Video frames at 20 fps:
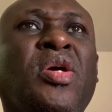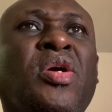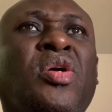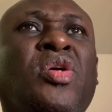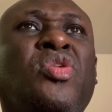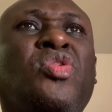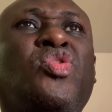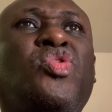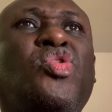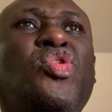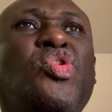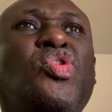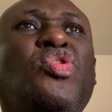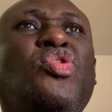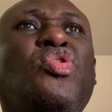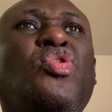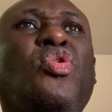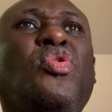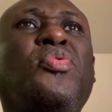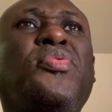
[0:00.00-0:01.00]
Do you
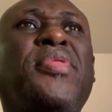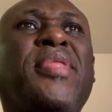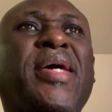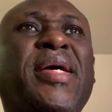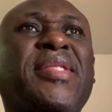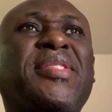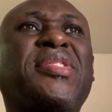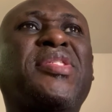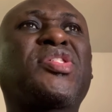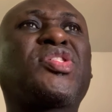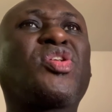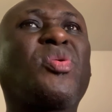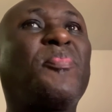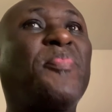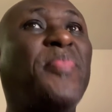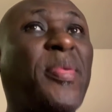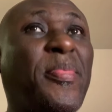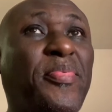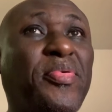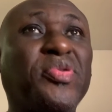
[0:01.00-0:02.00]
know that some
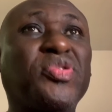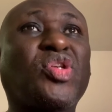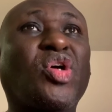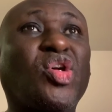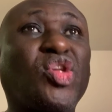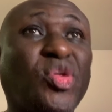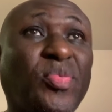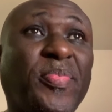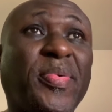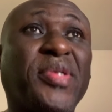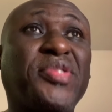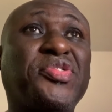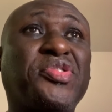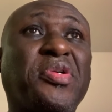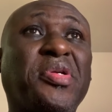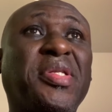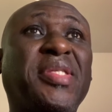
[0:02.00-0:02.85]
people's occupation